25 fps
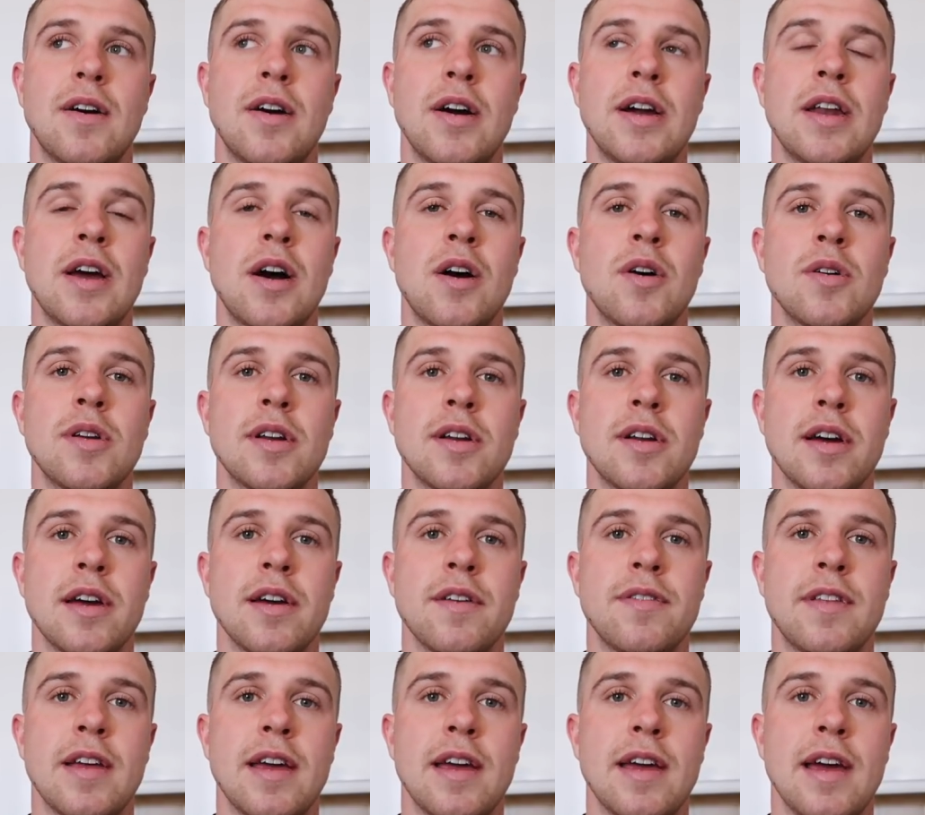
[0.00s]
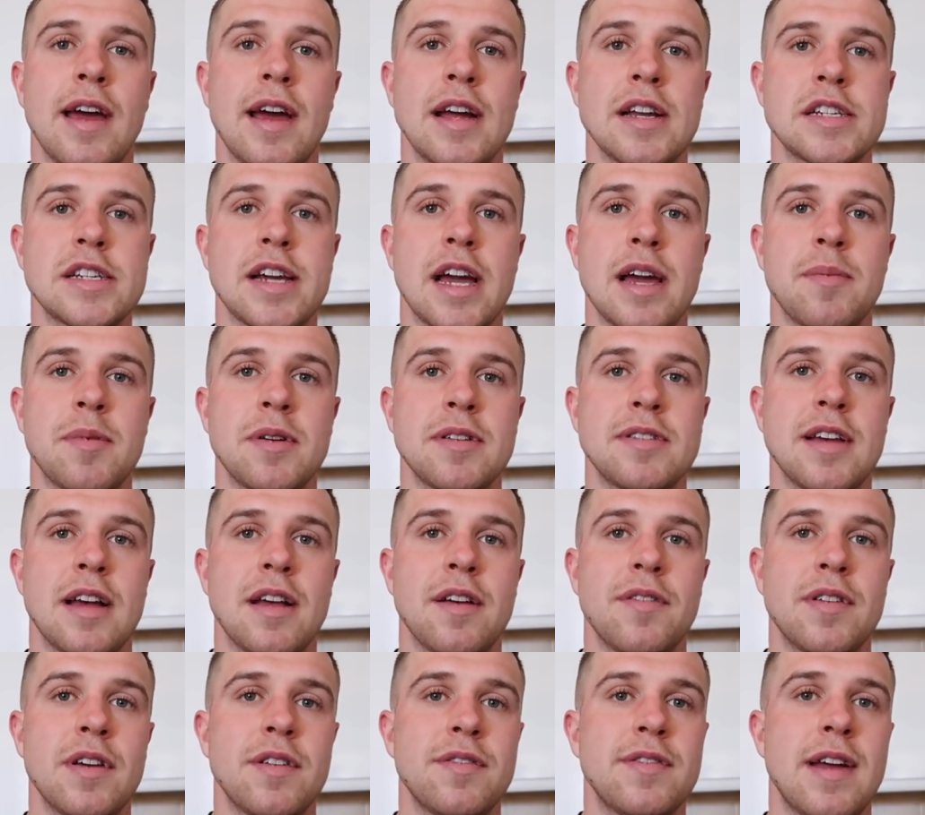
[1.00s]
I know that I have to educate
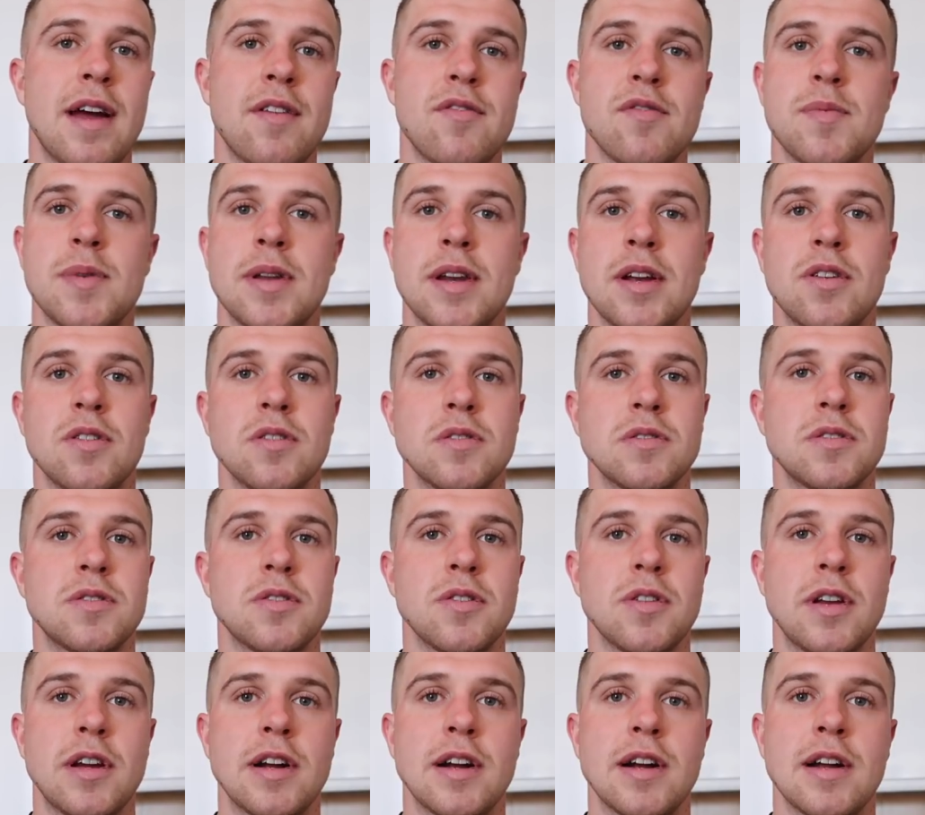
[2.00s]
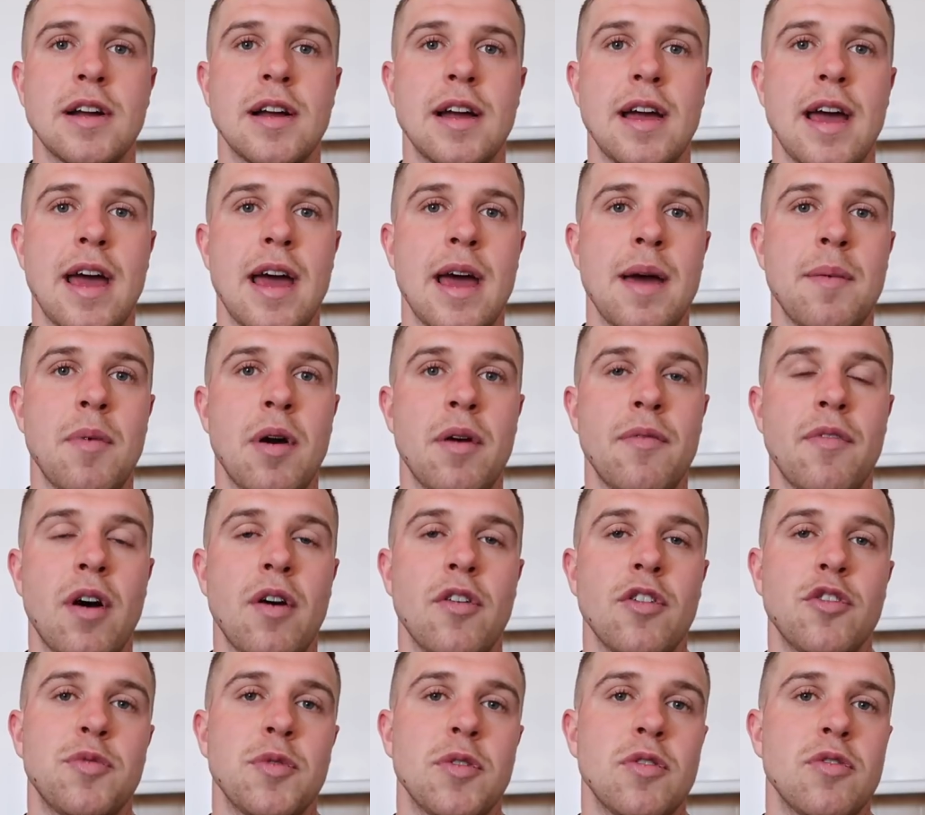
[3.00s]
myself, and I've never been a good studier. I've
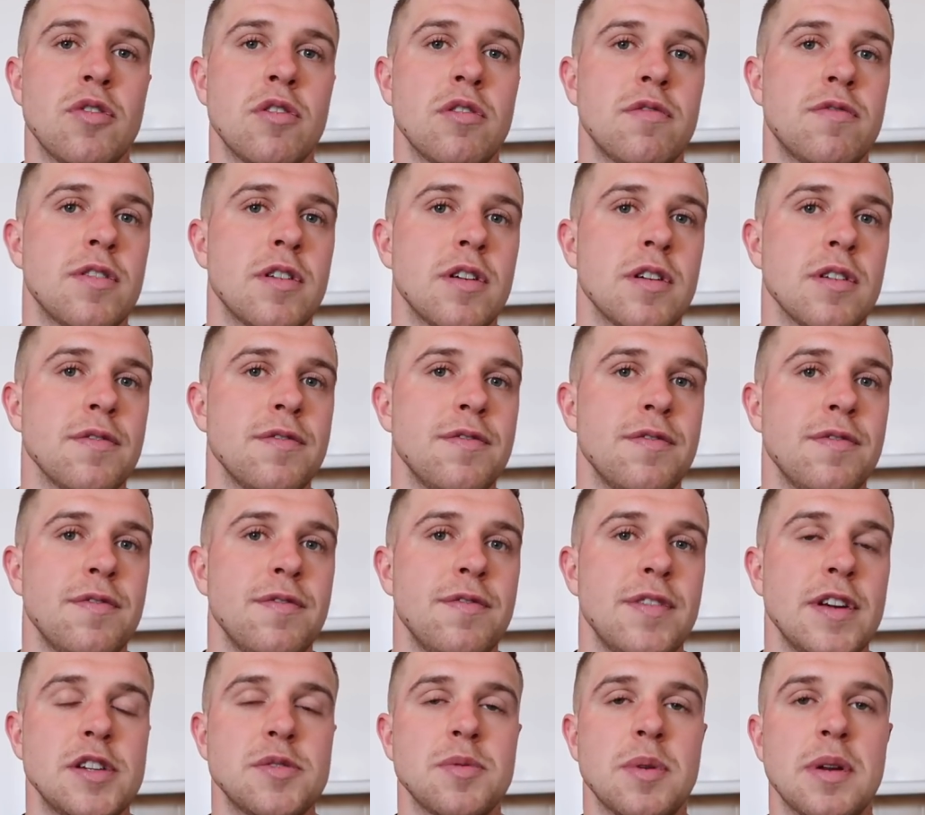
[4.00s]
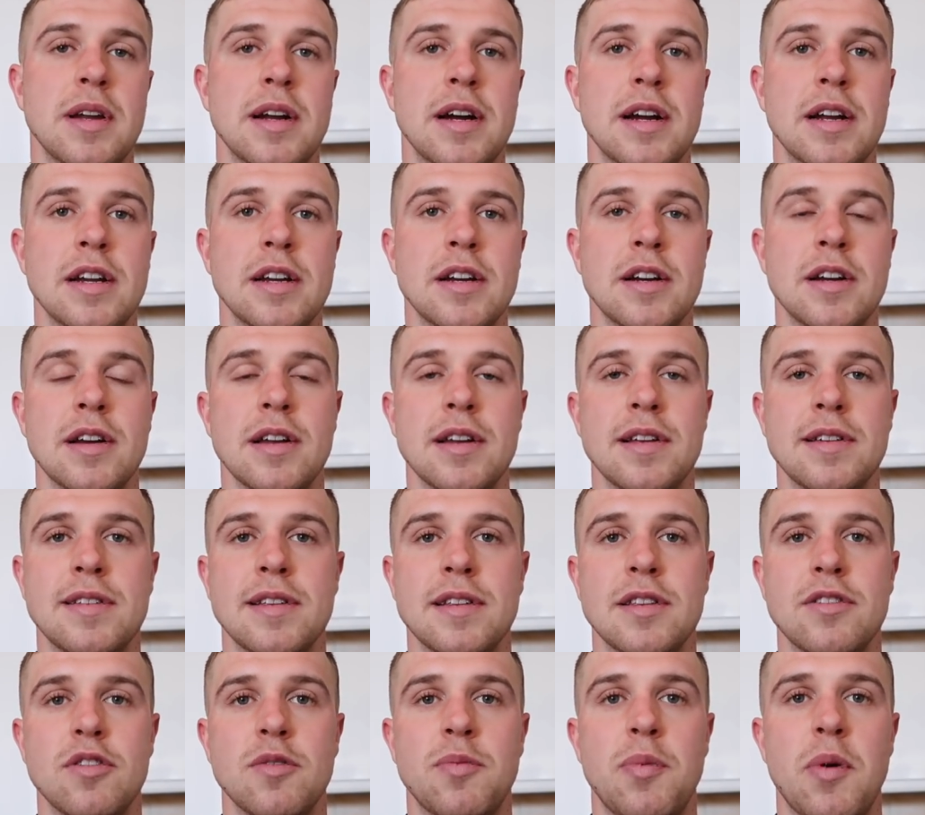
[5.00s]
always been good for visual learning or
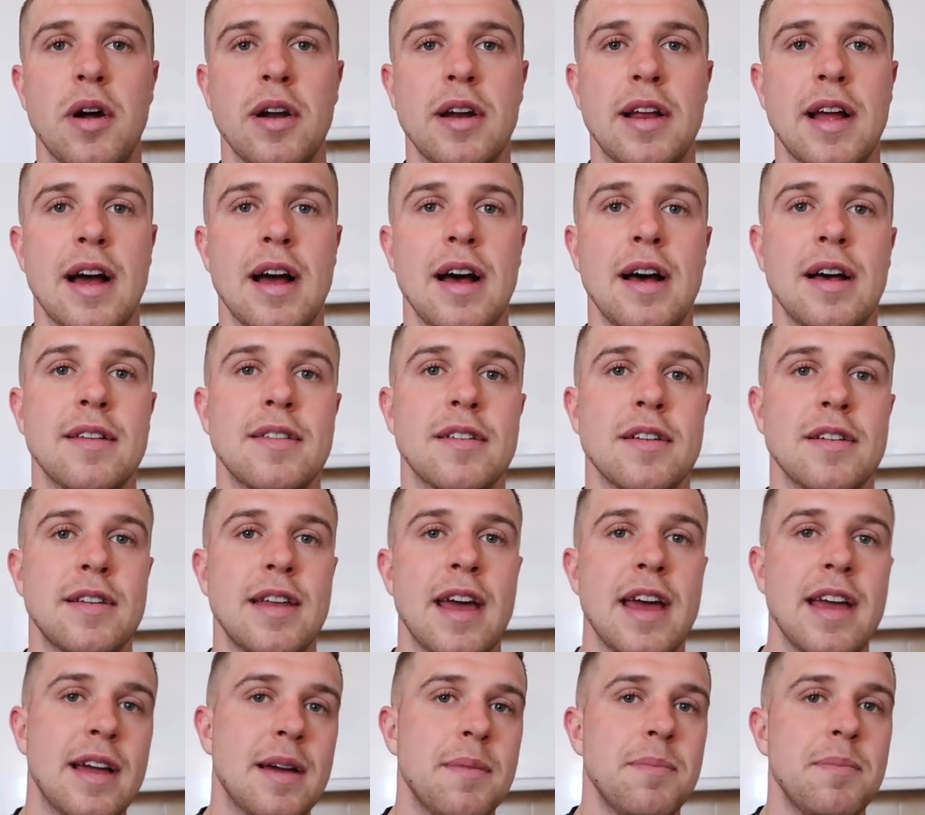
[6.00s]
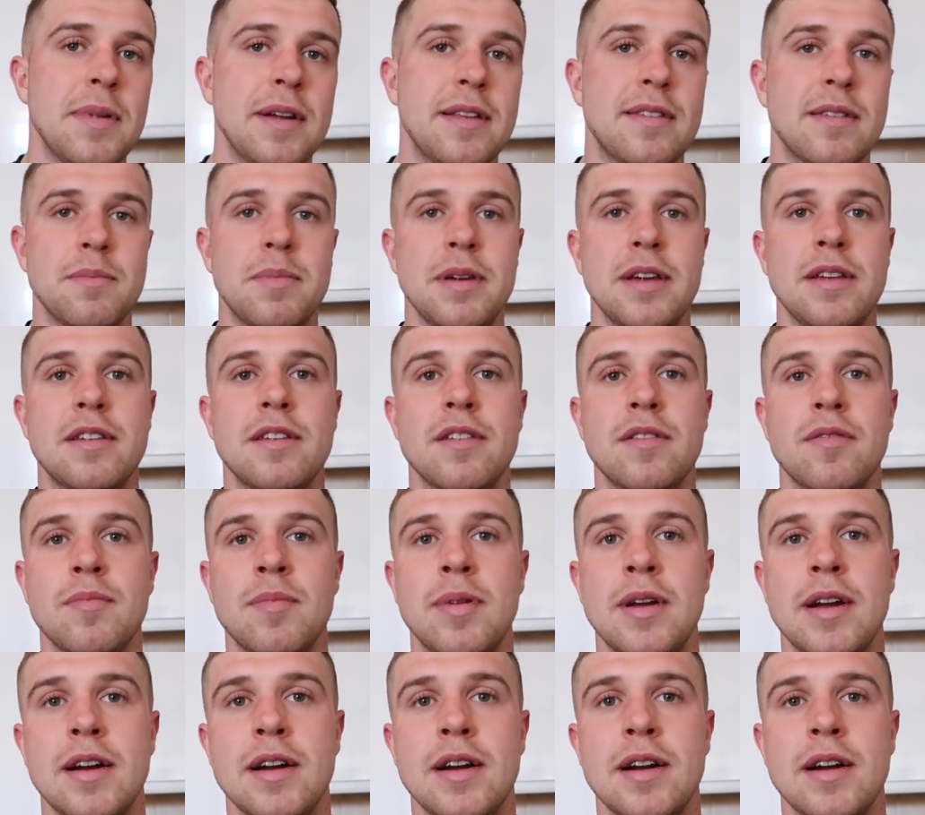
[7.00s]
listening to a podcast or taking bits and pieces from